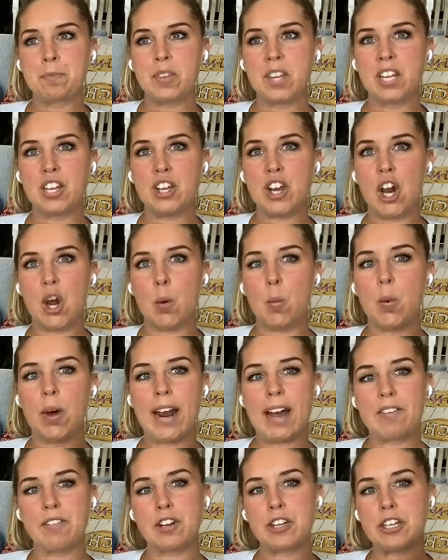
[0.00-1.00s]

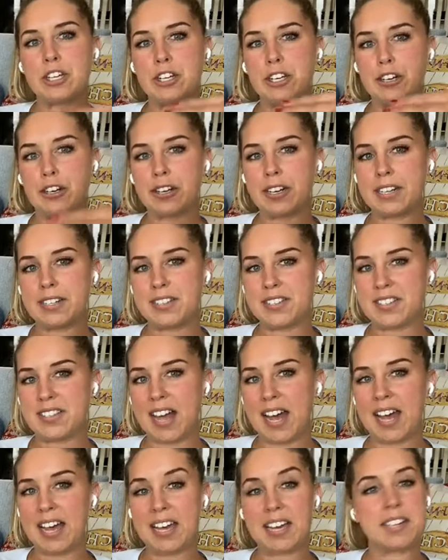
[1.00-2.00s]
whatever you're going to
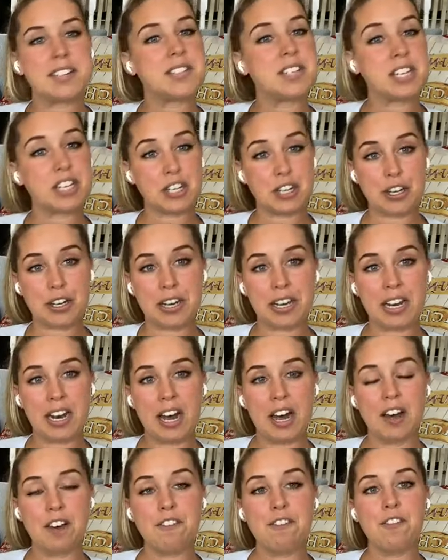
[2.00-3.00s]
say isn't good
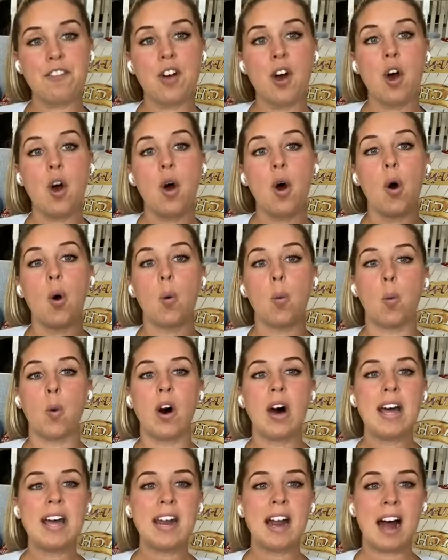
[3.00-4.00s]
enough.
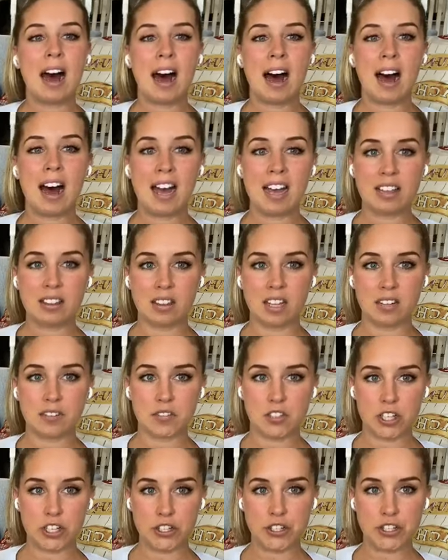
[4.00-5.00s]
What I
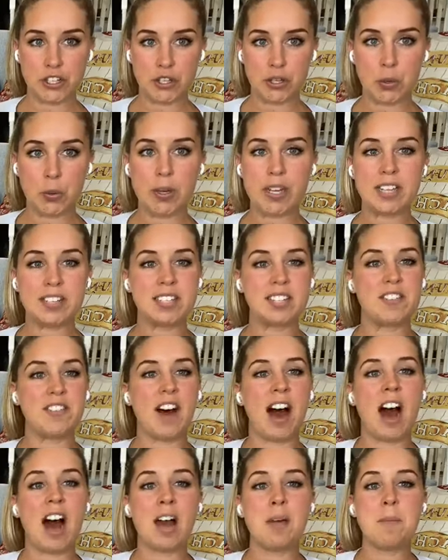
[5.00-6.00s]
love to do is if
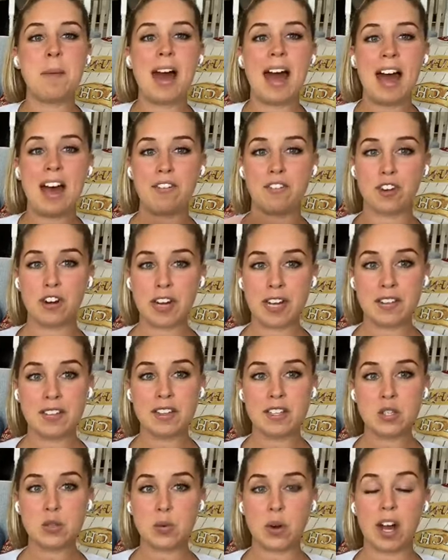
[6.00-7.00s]
I'm ever in
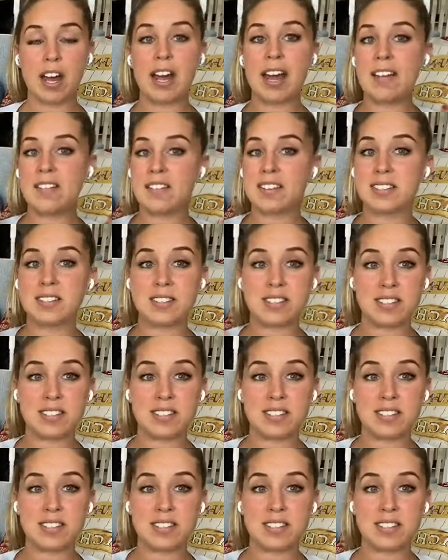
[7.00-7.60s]
this rut, and this